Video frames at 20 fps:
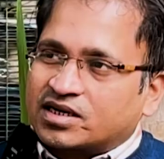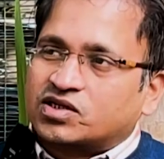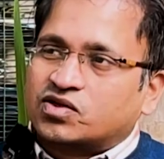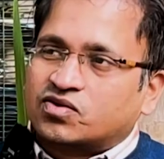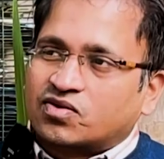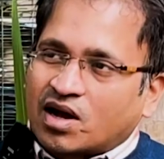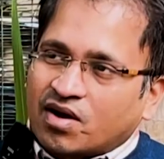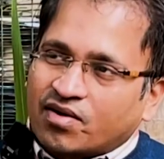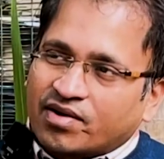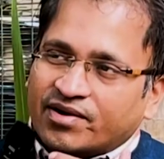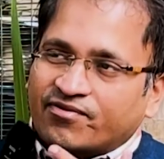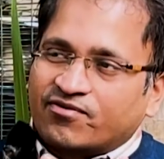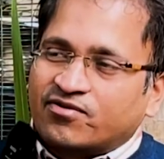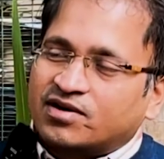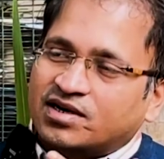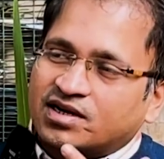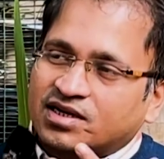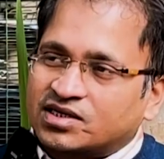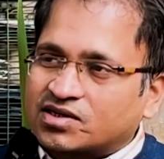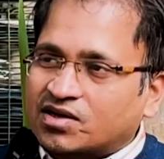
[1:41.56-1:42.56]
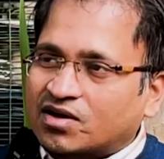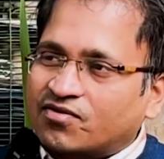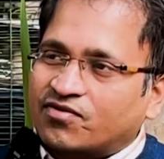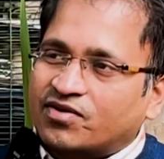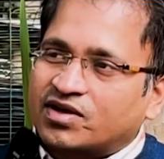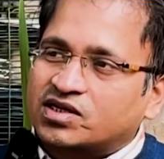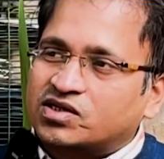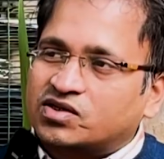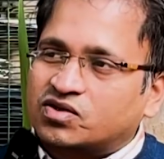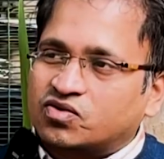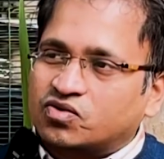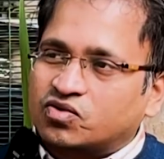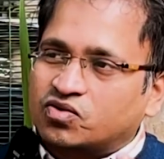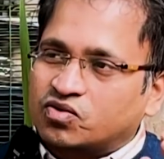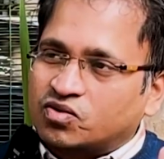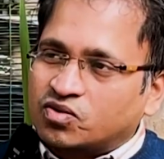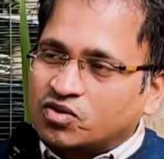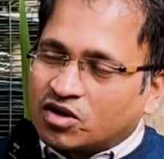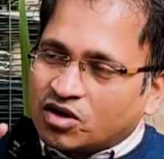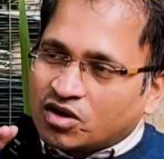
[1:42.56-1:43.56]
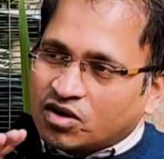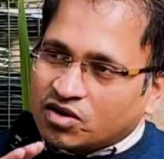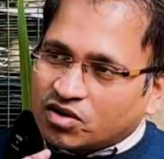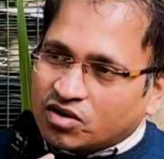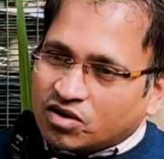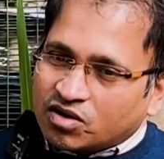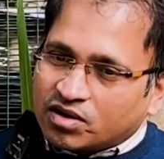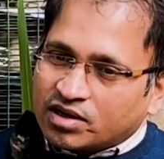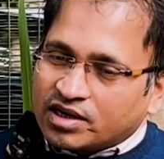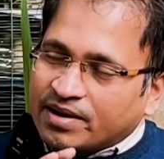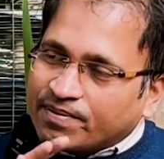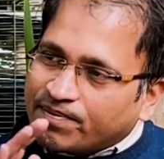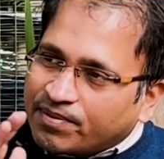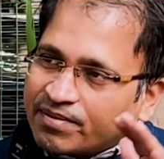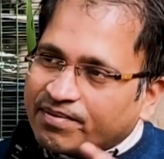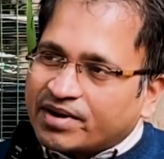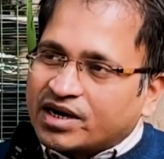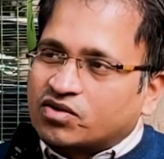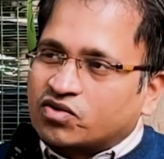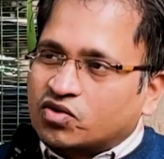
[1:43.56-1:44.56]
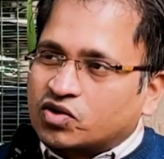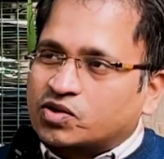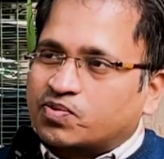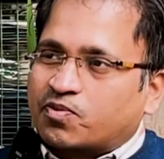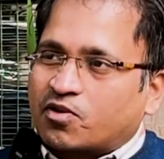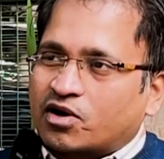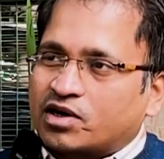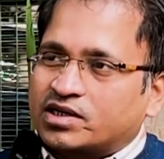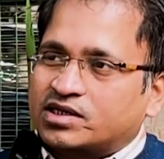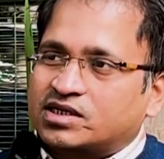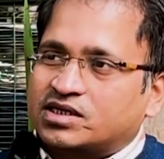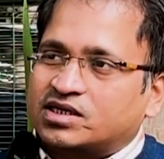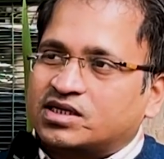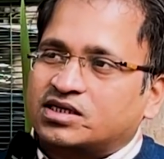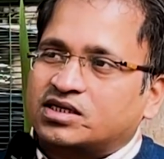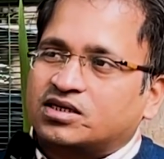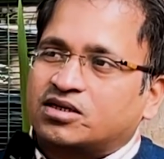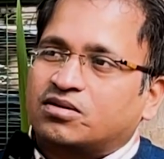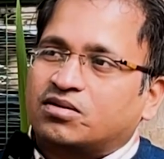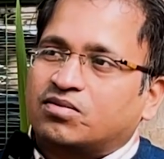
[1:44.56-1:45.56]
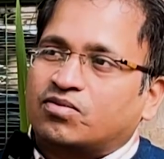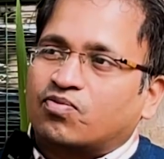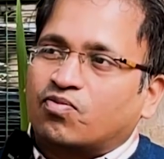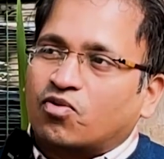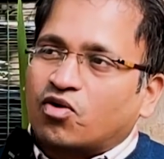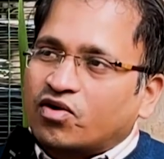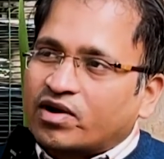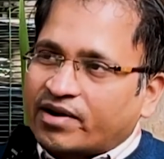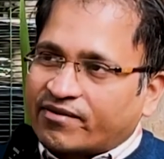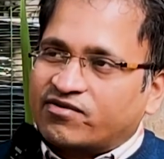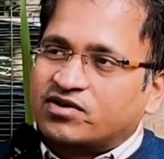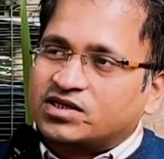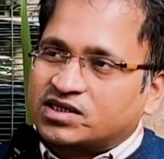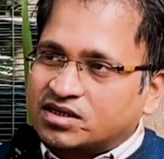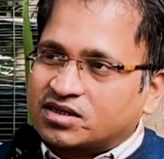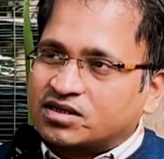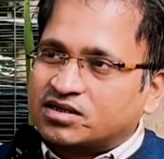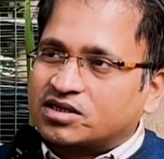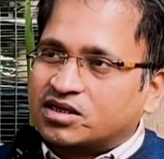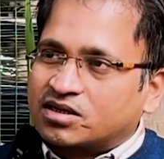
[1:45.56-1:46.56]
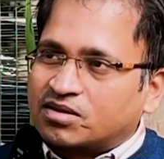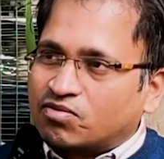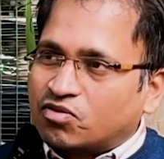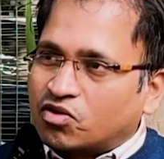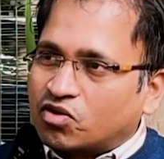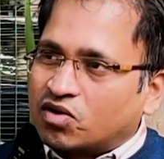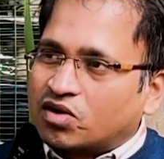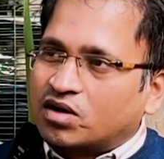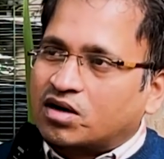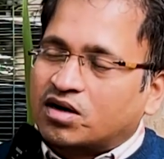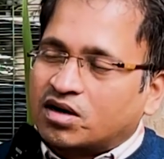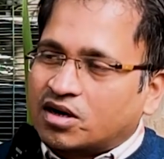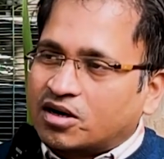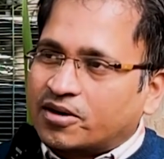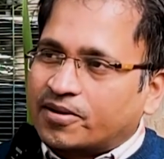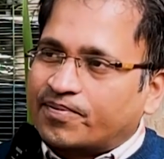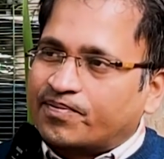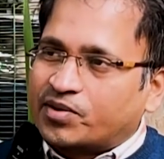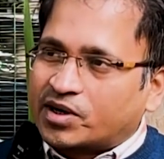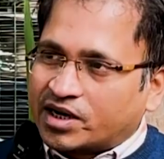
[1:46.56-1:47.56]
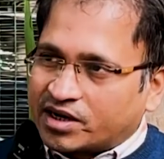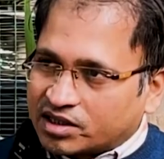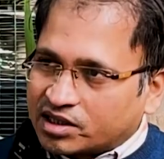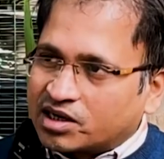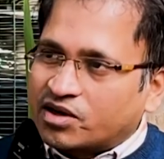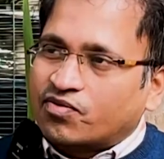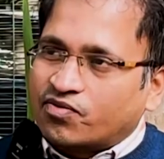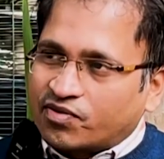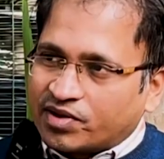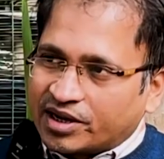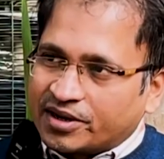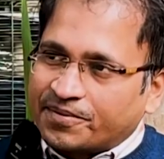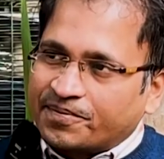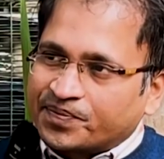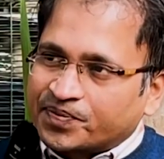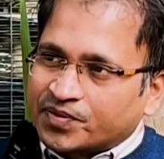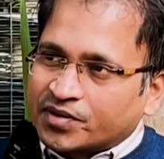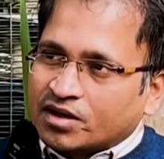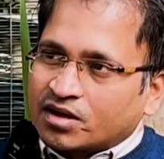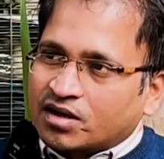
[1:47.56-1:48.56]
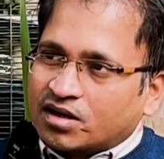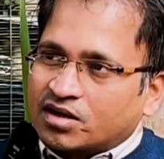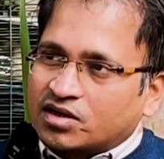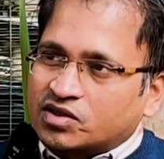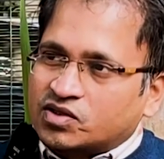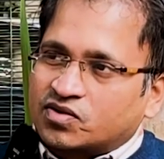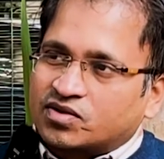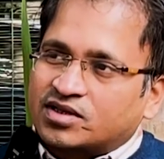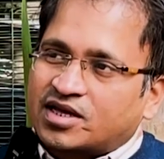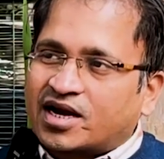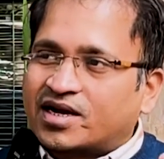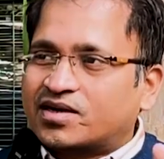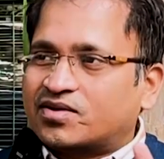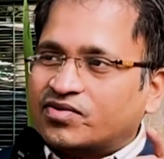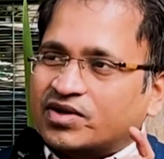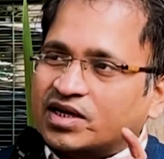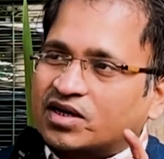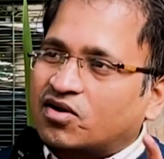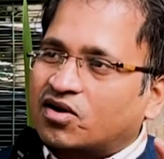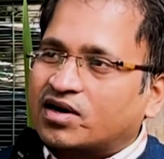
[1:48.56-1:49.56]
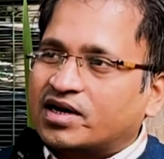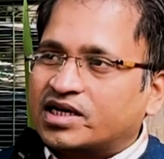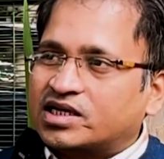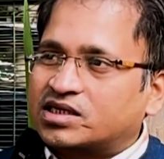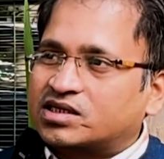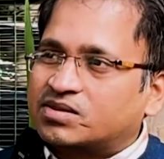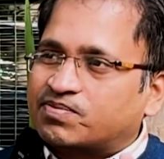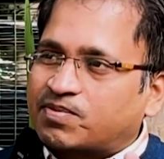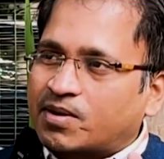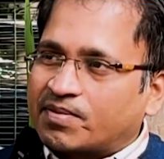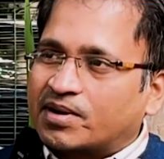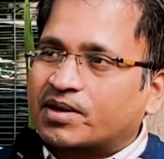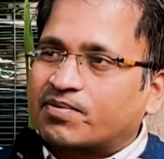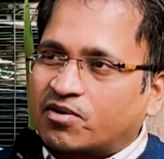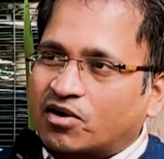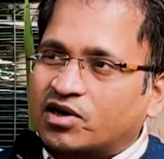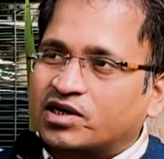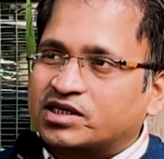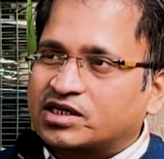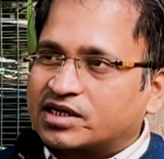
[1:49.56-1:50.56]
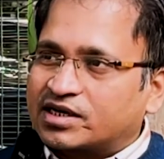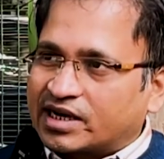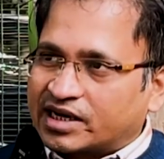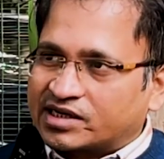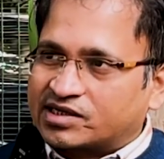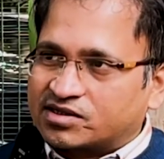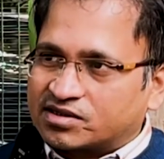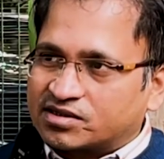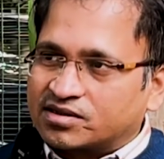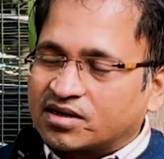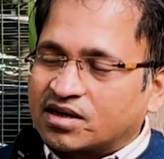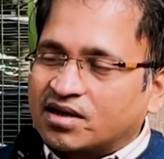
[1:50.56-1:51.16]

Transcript: So our effort is always to implement those policies in more efficient and more productive way. So that we call as public policy in action.